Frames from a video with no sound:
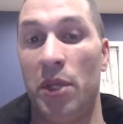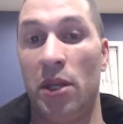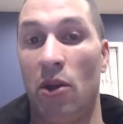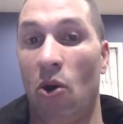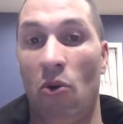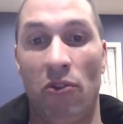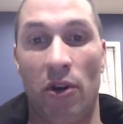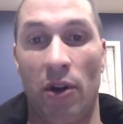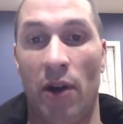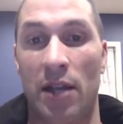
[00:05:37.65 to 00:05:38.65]
being
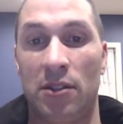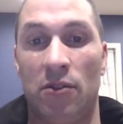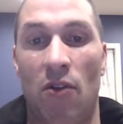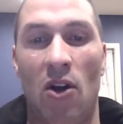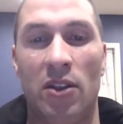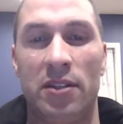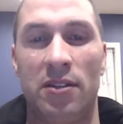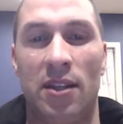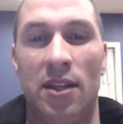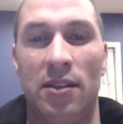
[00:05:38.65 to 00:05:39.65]
over aggressive, all
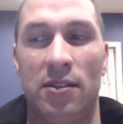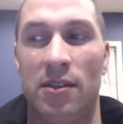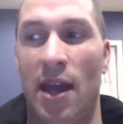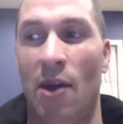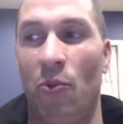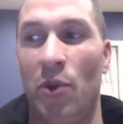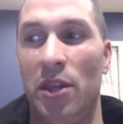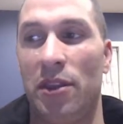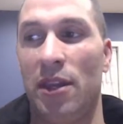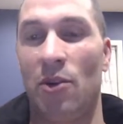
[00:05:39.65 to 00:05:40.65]
these things that
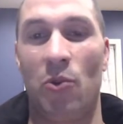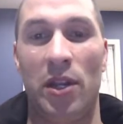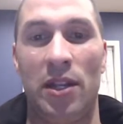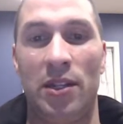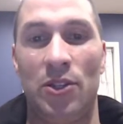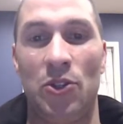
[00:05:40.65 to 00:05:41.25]
we think we need